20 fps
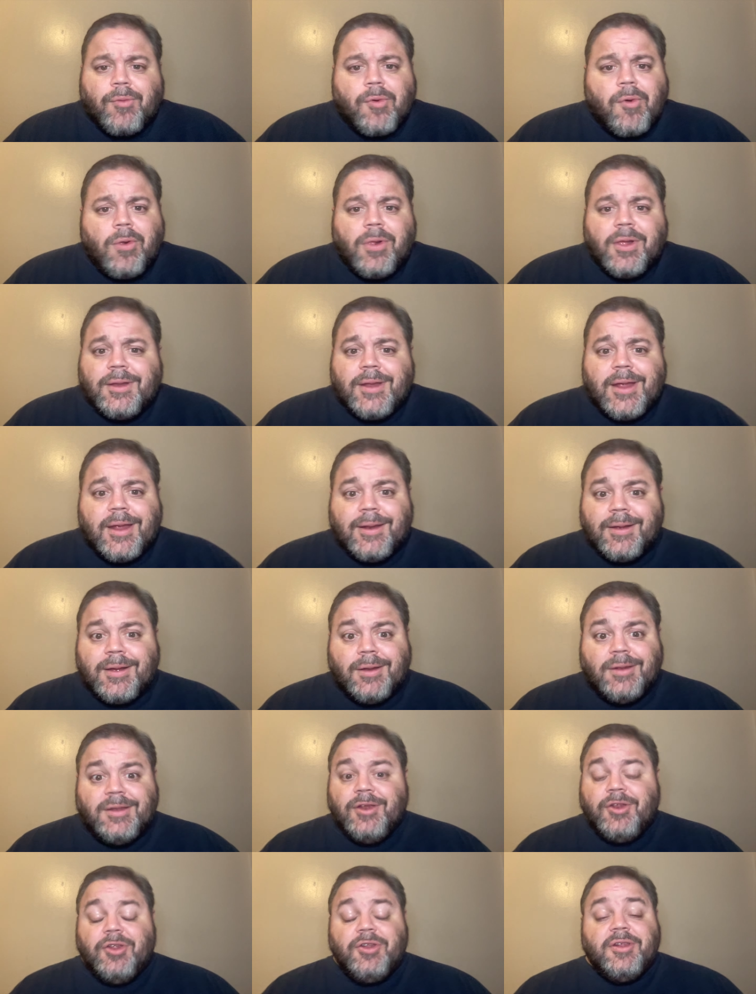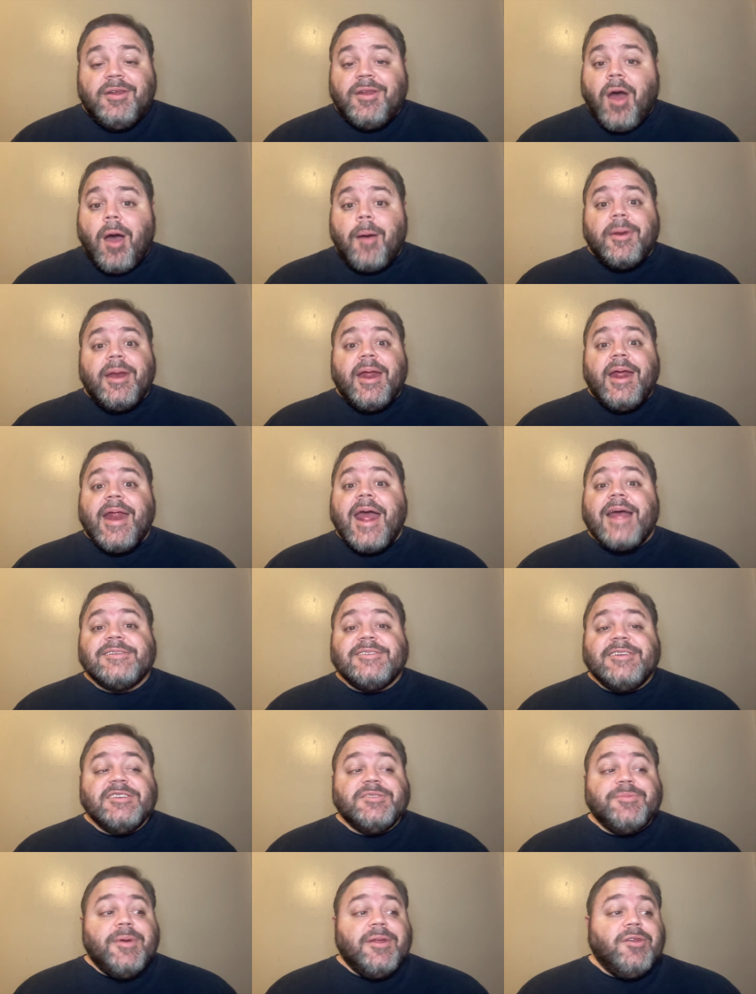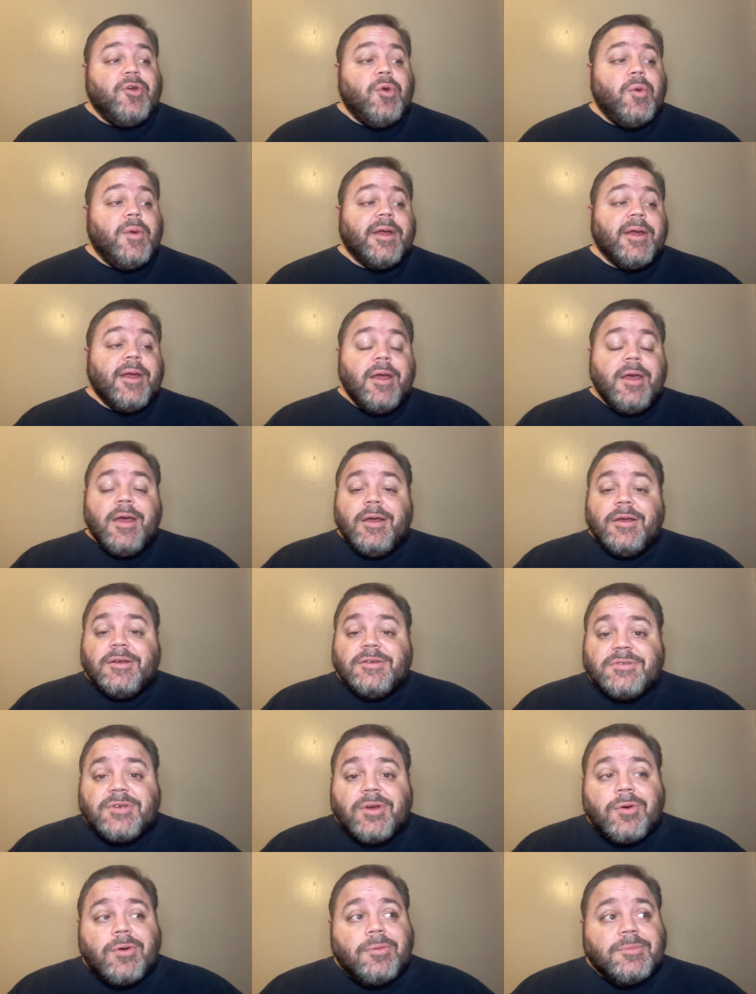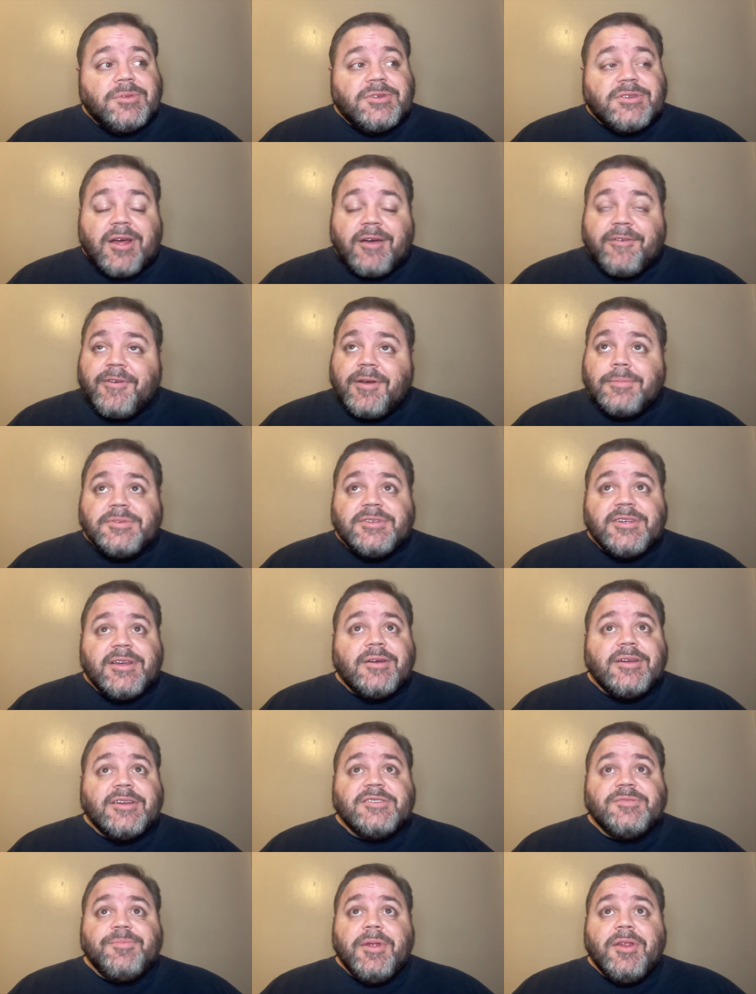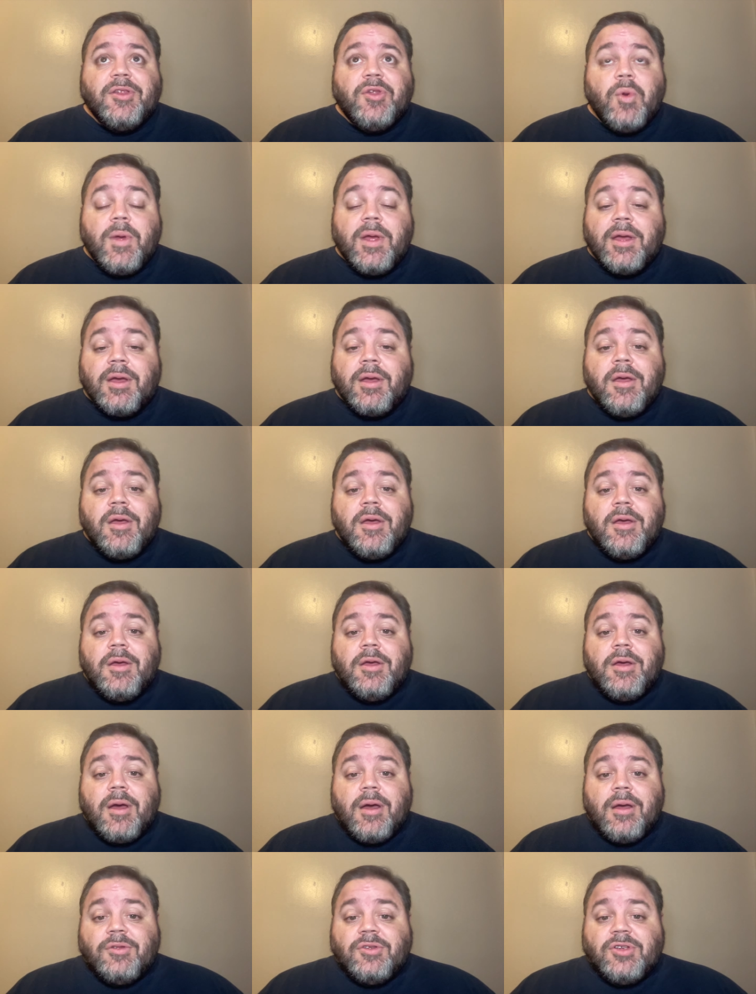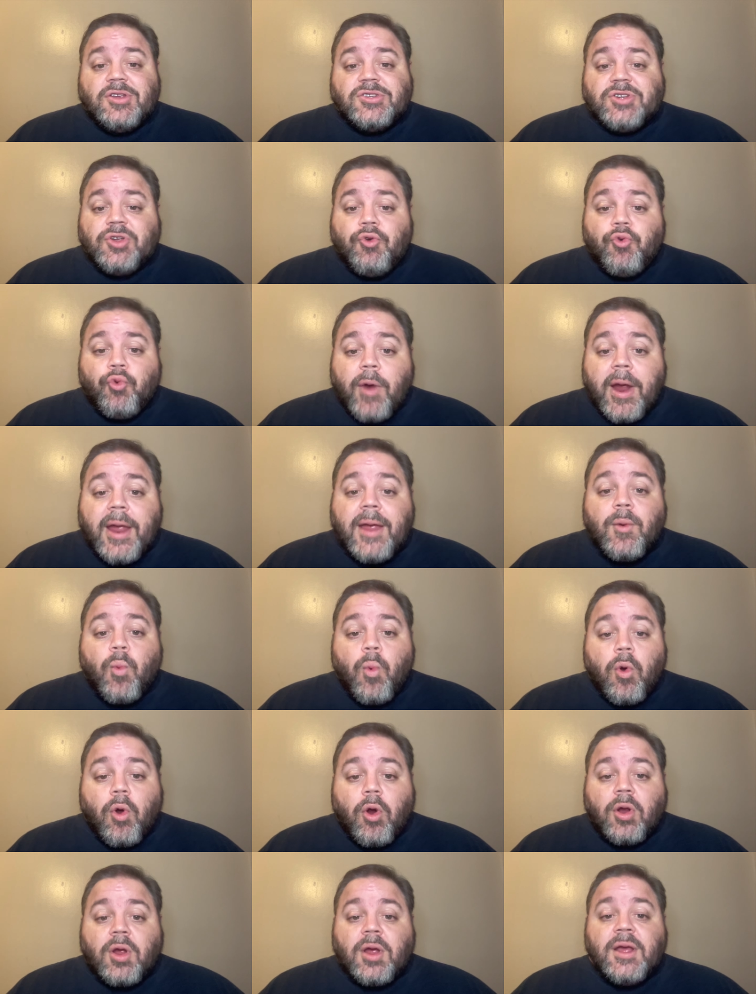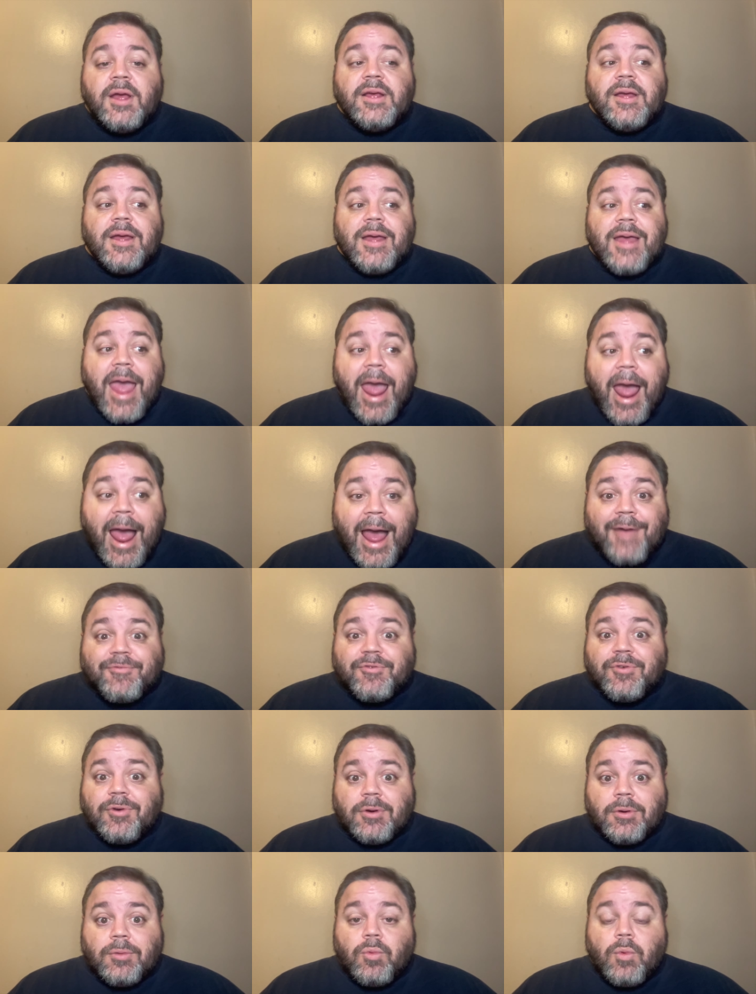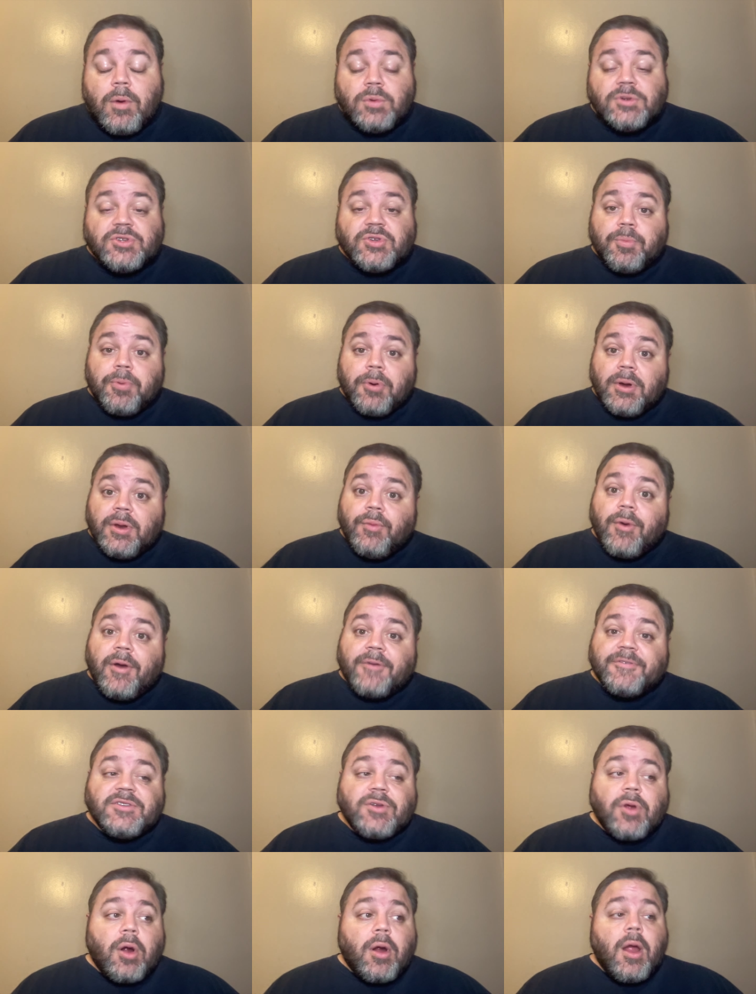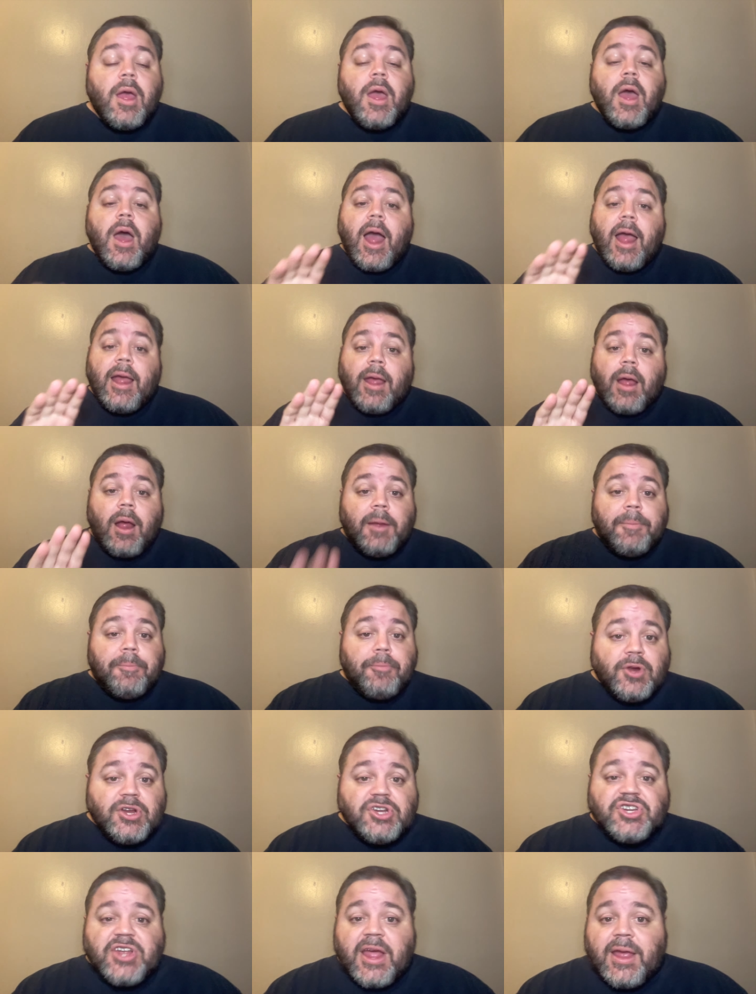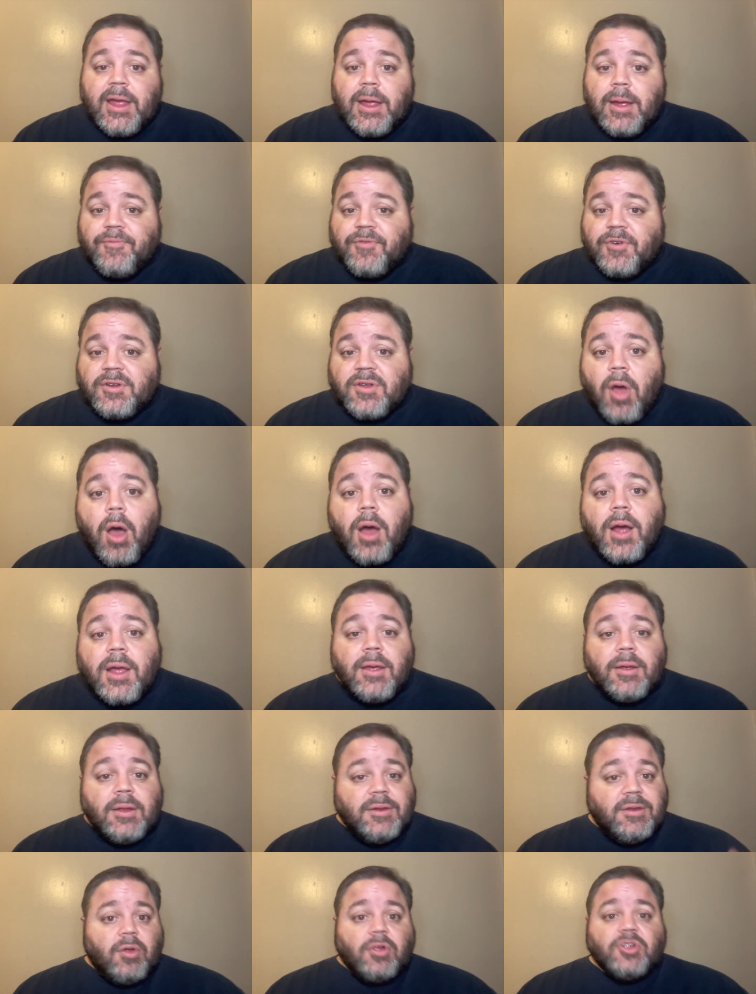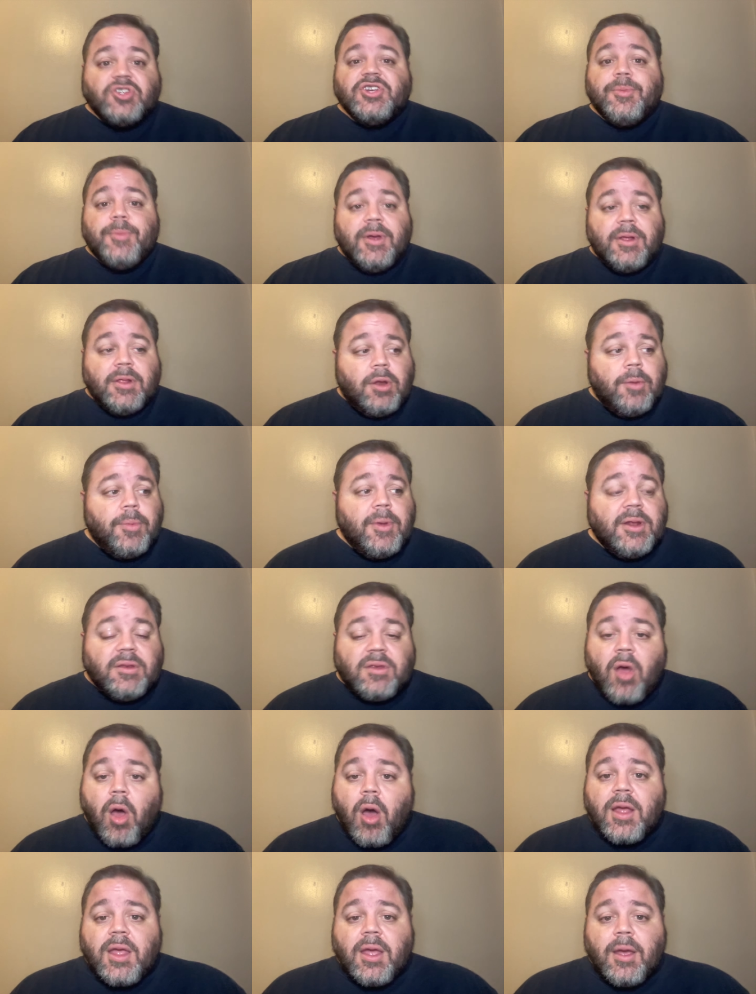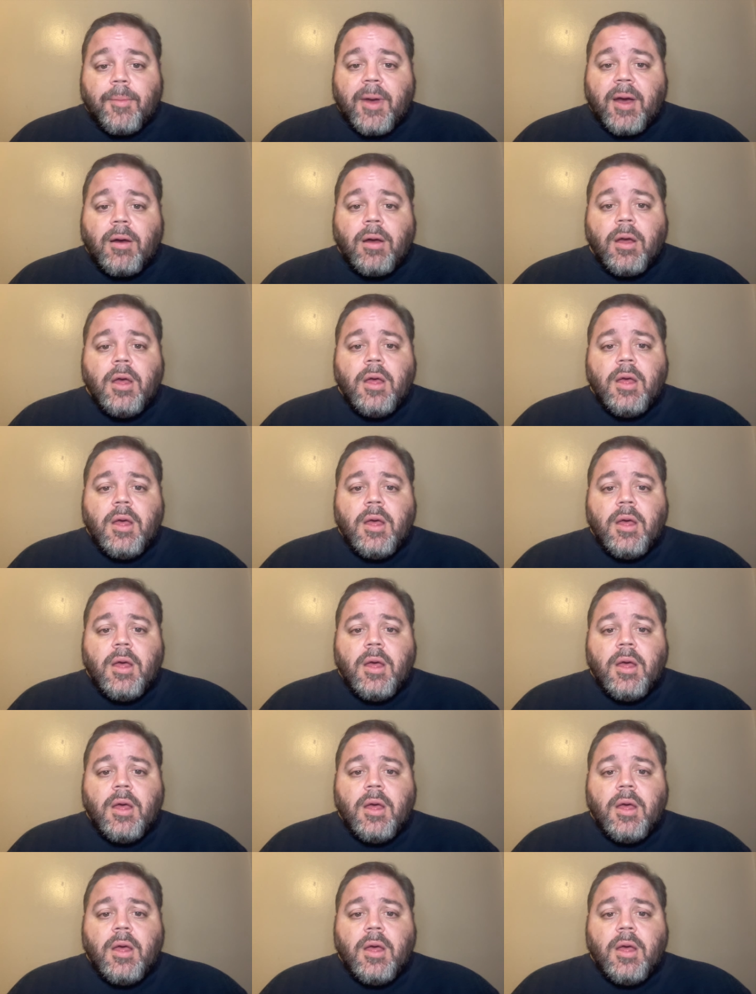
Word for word: role and, continue to dominate as he's been doing. So Mustapha Amzil has been doing uh, just great work after what was a pretty rough start. I, I, appreciate him for talking, indulging me a little bit, and talking about,